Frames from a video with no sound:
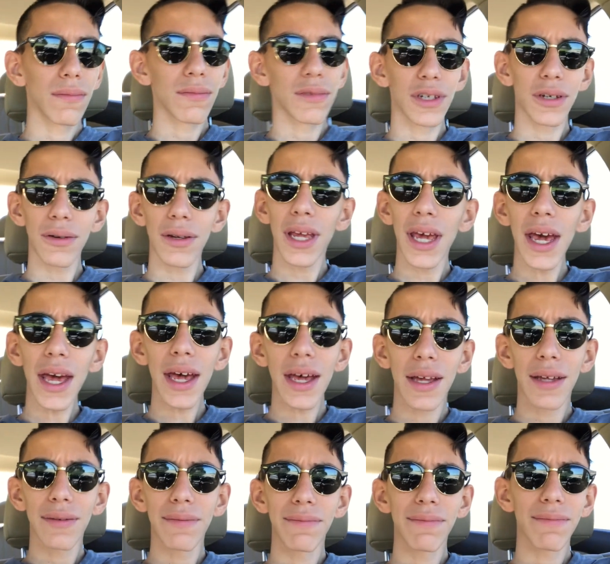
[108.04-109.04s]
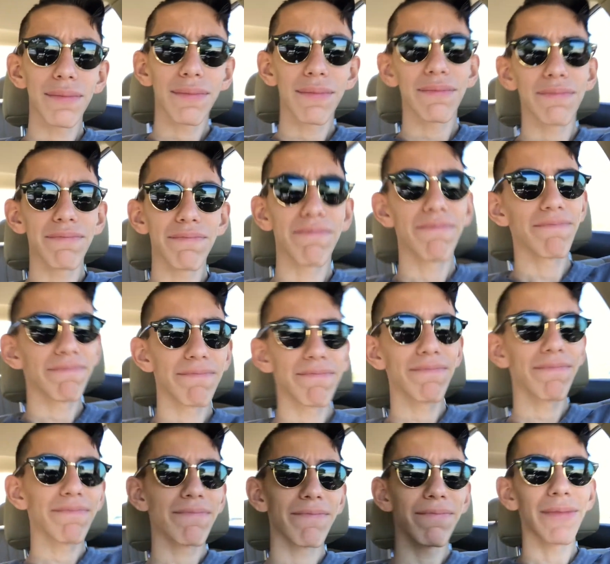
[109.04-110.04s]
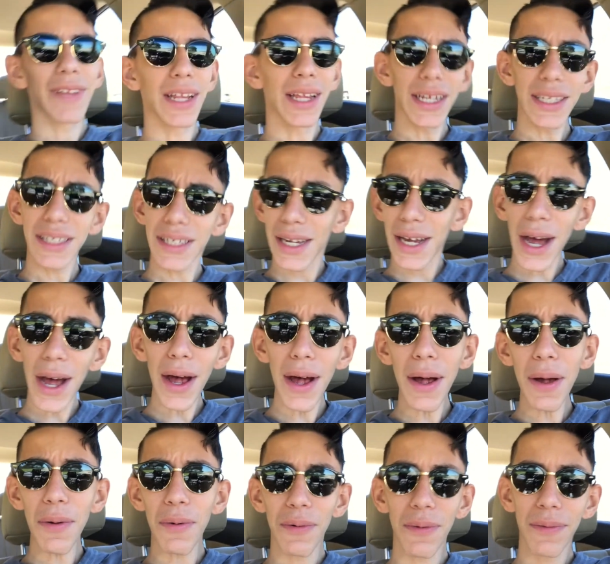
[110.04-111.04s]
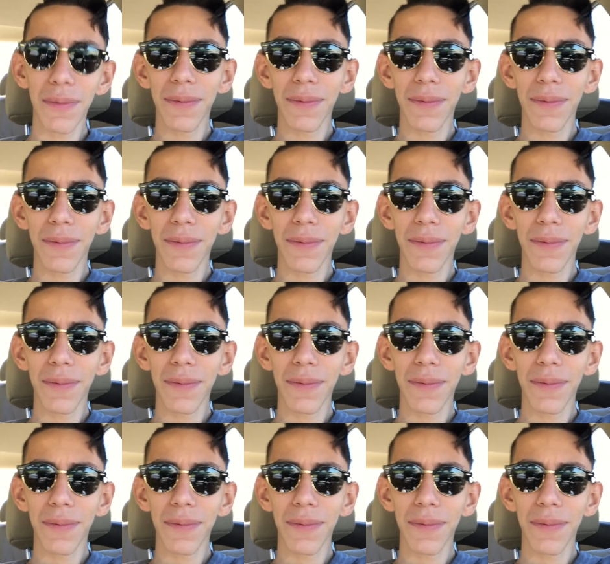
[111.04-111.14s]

So yeah, let's go!